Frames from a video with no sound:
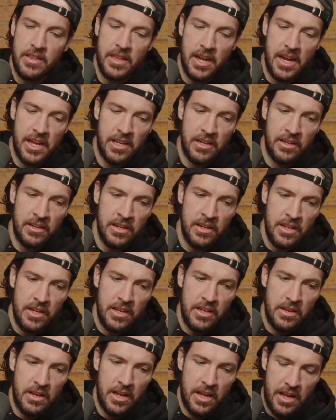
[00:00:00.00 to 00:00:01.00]
that I can
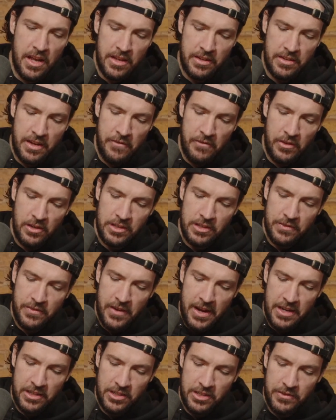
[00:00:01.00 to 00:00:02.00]

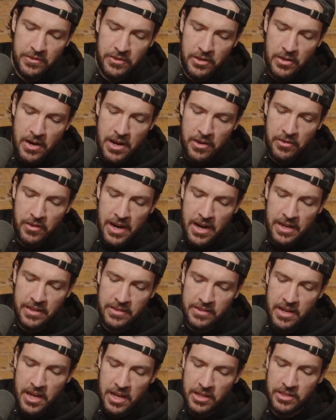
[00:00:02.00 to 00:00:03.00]
diversify and shift around, right?
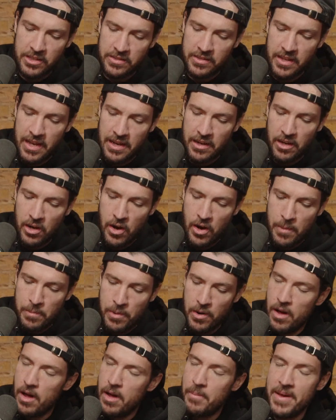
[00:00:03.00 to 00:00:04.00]
It's not just like, I
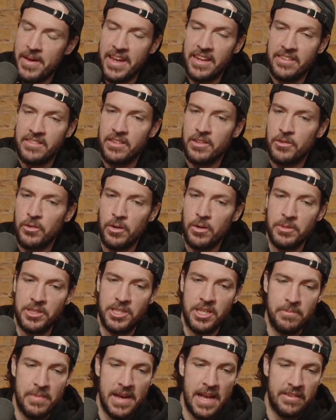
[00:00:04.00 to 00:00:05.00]
put all my eggs in the quarter
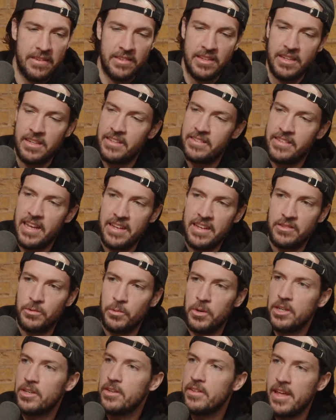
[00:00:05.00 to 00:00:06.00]
machine basket and this has to
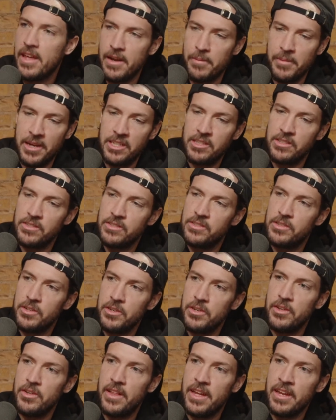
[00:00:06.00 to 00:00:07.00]
work, or the animation
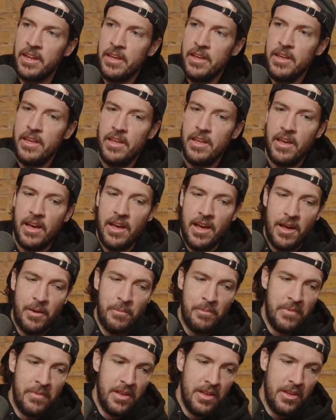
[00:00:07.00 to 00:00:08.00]
studio. Like,
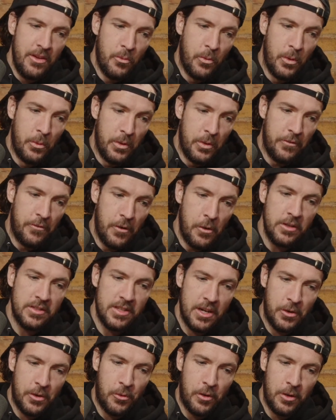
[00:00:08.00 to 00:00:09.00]
when we focused
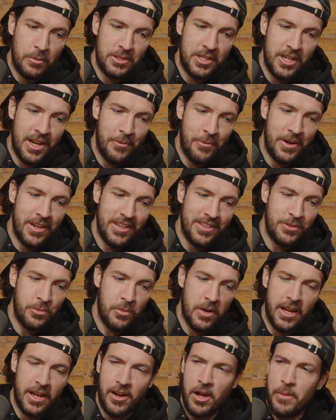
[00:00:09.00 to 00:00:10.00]
on quarter machine, I went into
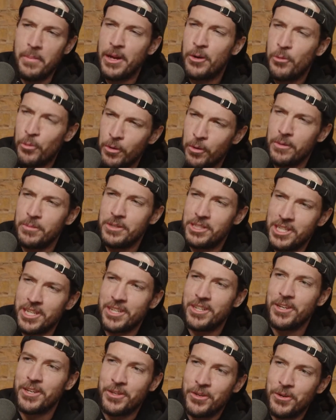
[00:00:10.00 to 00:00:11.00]
what I call my quarter machine
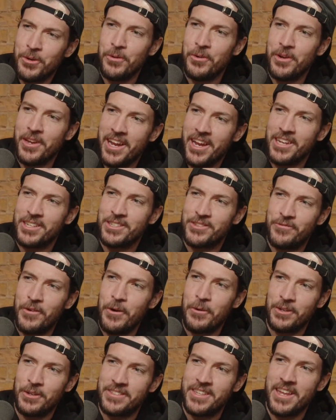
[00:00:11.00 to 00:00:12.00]
cocoon, and I just
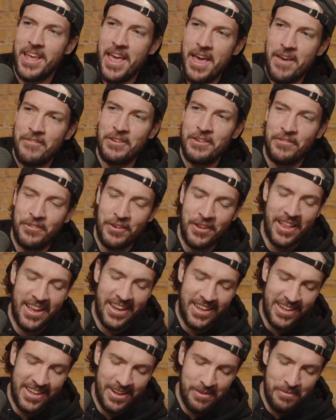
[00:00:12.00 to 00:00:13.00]
focused it heavy for
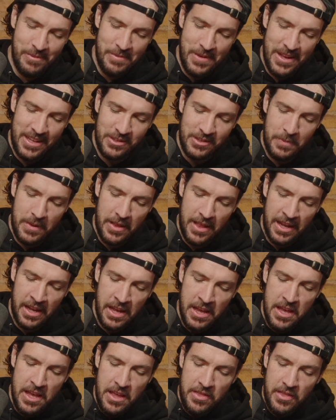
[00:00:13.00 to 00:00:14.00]
like a couple months. But like,
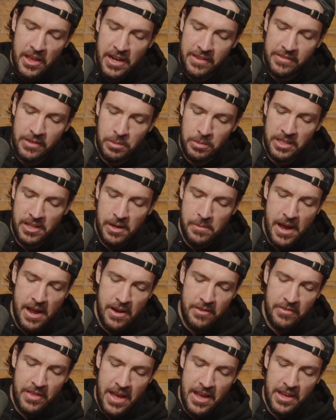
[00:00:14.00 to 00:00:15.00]
then I was able to come
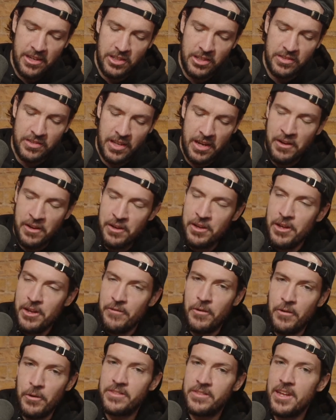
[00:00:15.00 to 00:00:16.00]
out of that and just like
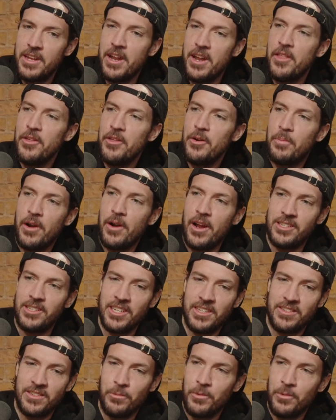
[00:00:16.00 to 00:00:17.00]
focus on other
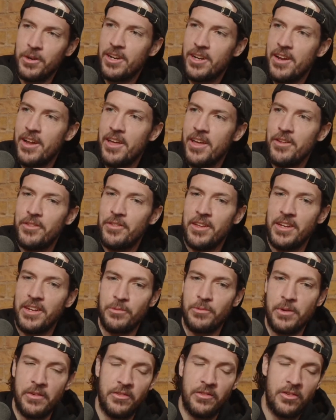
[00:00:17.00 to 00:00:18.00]
projects and work on other
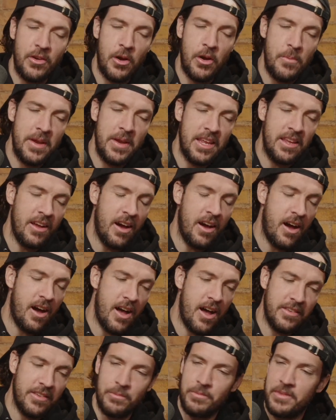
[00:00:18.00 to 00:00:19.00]
things. We have so many
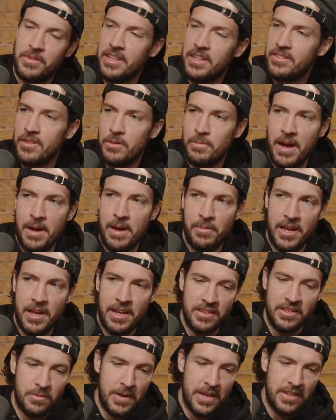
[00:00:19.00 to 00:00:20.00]
awesome things in the
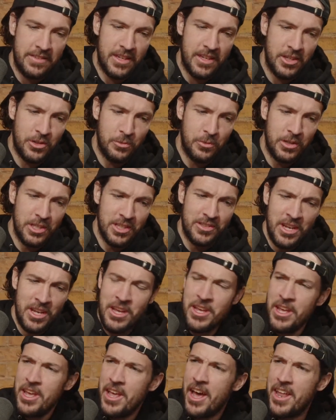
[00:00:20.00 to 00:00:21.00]
pipeline at Space Station. We just
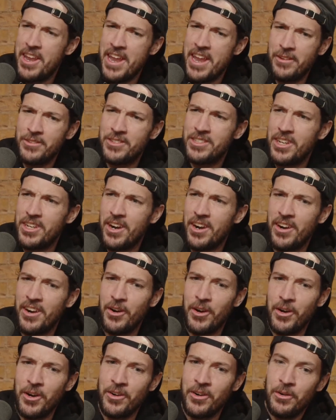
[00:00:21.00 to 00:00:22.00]
announced
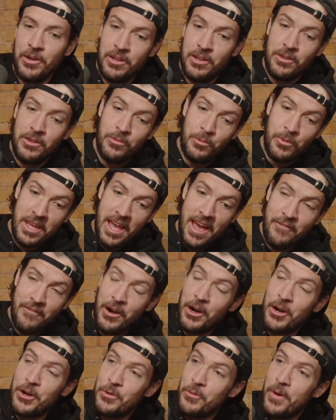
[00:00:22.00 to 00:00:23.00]
we have
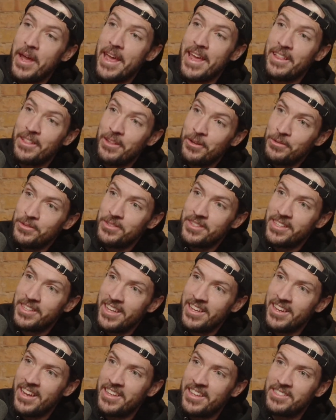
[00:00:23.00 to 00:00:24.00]
our new Halo
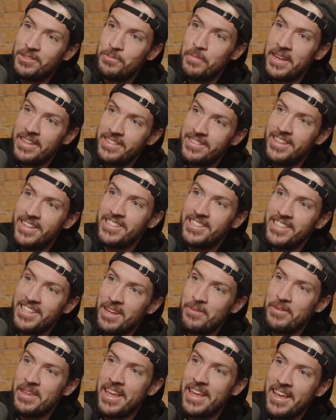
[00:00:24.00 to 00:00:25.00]
skin, a Space Station
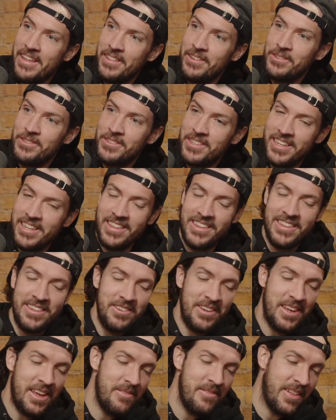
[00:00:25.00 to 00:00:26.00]
Gaming Halo skin in
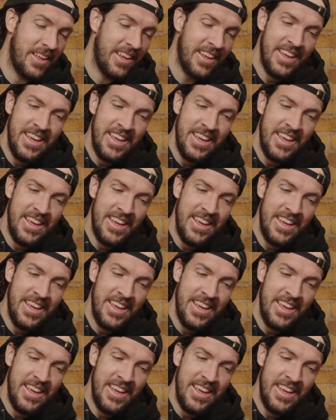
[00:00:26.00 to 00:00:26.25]
the game. Like,